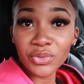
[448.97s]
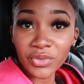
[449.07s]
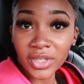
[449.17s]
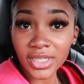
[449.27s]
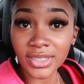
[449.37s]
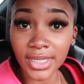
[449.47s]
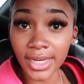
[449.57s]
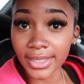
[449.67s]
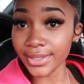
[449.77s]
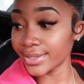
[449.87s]
freaking
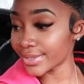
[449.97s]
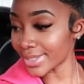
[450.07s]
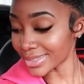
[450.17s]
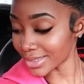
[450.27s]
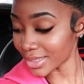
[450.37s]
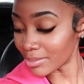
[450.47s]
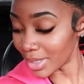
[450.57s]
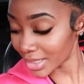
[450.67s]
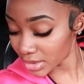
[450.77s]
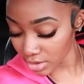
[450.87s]
tires that's in the
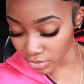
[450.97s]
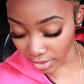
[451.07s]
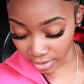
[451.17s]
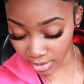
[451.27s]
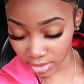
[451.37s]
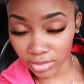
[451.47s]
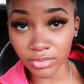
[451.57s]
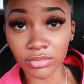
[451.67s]
back seat right now.